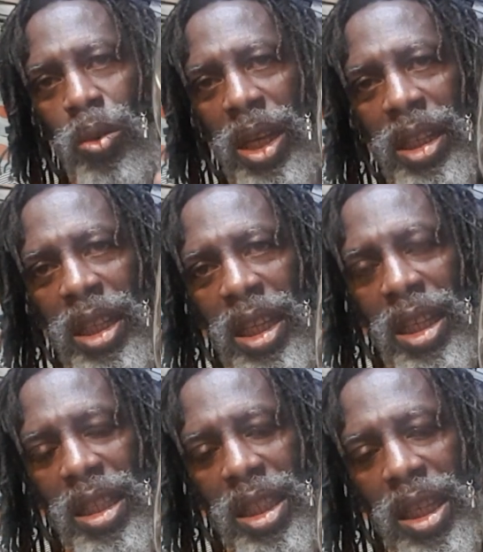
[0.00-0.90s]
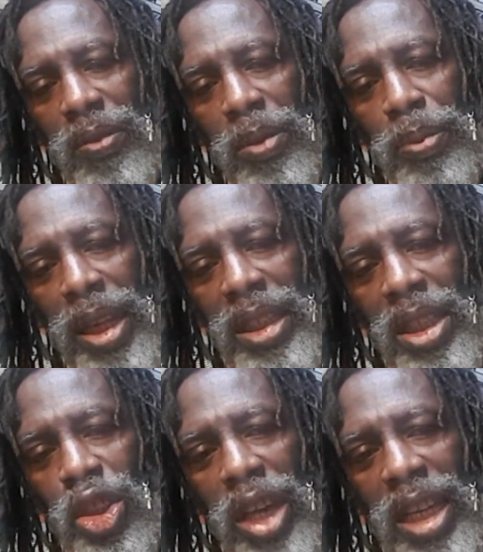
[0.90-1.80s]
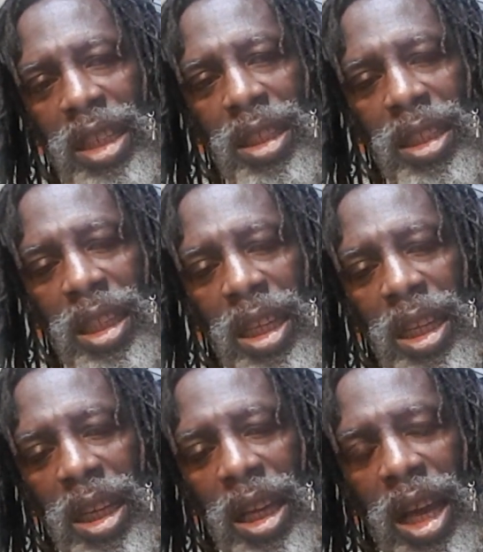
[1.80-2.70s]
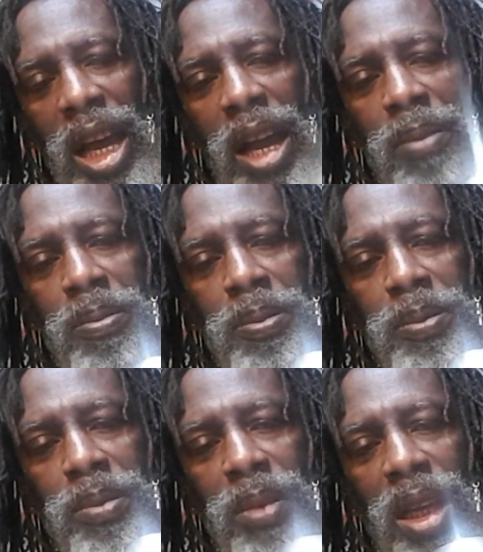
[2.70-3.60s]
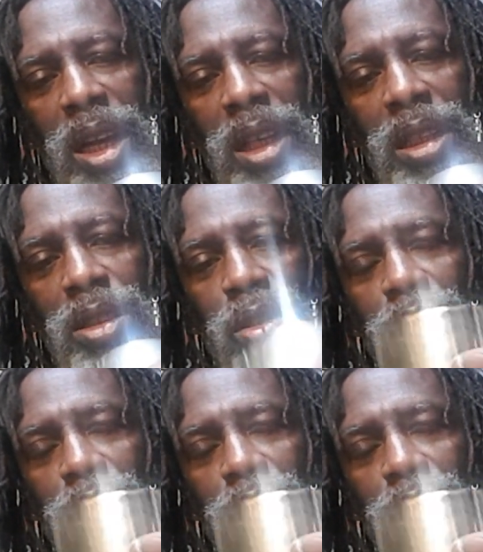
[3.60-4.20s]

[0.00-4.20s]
one. Silver plated chalice, and you